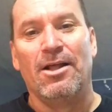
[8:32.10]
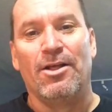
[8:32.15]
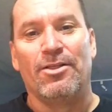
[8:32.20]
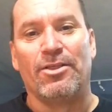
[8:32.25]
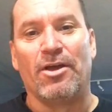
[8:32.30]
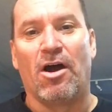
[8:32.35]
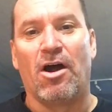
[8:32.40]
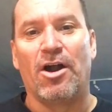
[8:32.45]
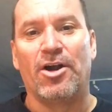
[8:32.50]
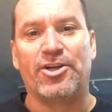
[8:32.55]

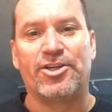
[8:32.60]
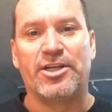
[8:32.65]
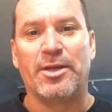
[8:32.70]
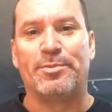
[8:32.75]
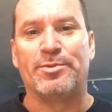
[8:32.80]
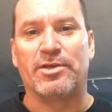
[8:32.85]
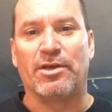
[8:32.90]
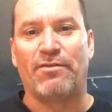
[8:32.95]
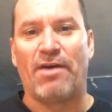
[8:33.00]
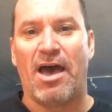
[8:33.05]
The
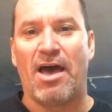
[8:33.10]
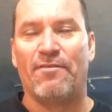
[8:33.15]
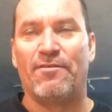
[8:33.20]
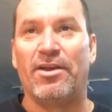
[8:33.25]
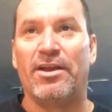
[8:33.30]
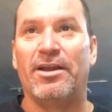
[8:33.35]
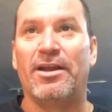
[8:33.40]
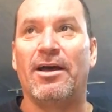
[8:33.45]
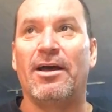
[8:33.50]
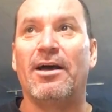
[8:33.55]
hardships of
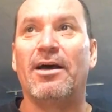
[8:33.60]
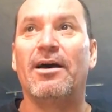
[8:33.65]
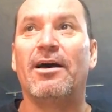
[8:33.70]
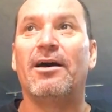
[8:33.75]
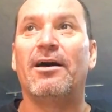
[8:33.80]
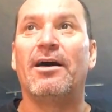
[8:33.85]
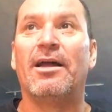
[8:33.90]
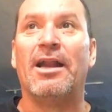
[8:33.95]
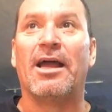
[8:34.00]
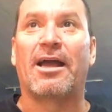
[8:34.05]
having
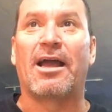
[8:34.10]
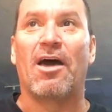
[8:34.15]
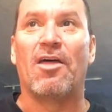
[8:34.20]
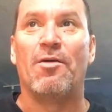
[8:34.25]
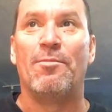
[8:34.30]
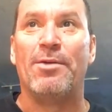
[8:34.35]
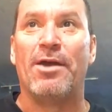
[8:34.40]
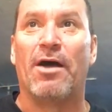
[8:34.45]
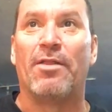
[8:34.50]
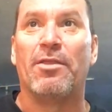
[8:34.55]
an
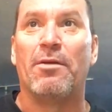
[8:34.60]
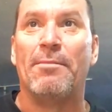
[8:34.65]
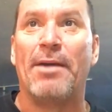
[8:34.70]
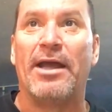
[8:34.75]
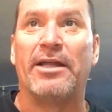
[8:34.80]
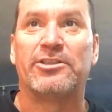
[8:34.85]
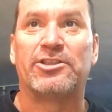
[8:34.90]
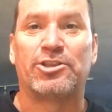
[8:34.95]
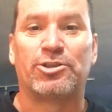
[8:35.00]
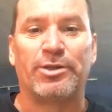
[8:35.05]
academy on the
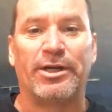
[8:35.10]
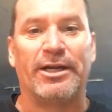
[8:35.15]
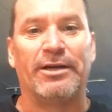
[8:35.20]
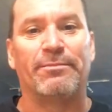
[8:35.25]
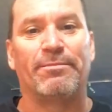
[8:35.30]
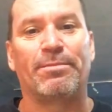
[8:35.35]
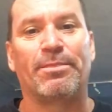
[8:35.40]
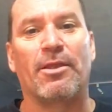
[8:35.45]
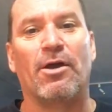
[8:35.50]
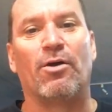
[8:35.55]
main street.
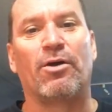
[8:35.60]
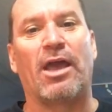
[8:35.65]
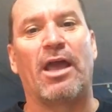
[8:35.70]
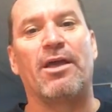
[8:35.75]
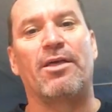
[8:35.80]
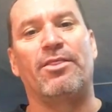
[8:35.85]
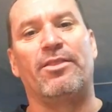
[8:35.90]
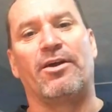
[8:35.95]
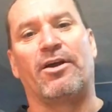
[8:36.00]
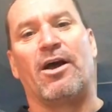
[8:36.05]

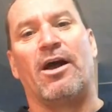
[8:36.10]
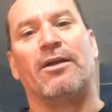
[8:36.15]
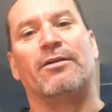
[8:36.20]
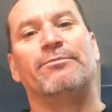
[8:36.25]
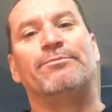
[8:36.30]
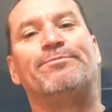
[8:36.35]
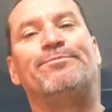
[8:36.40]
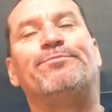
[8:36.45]
Okay, they're gone.